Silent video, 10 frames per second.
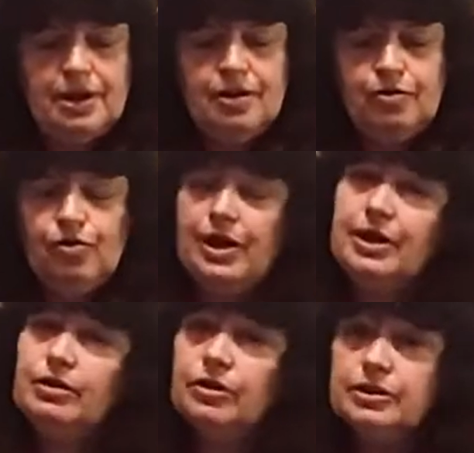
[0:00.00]

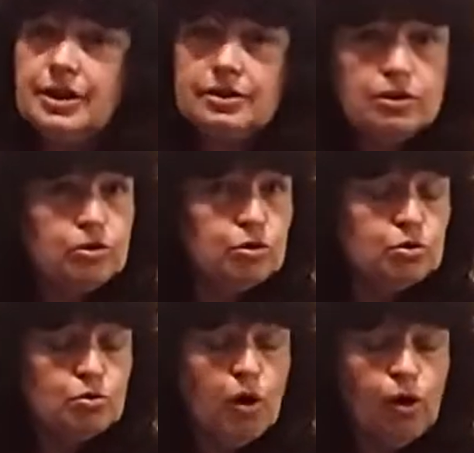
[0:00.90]
Freddie looked at the
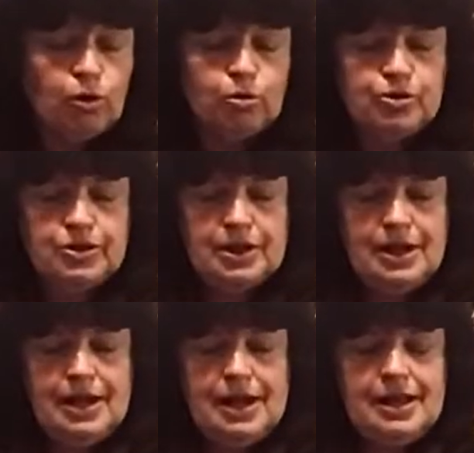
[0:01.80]
2 holes.
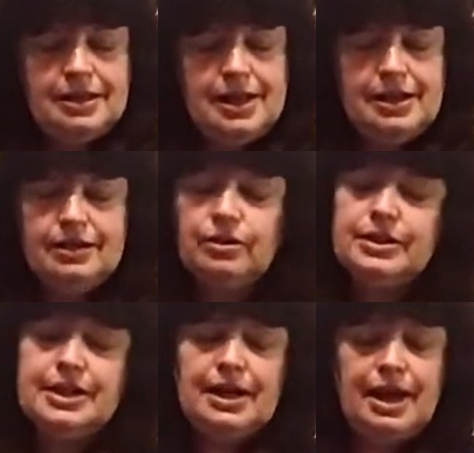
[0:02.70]
Then he
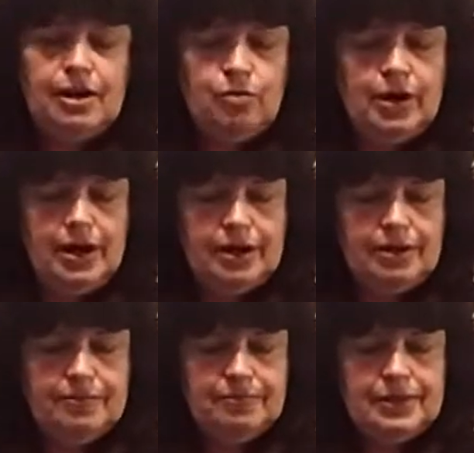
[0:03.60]
looked at Henrietta.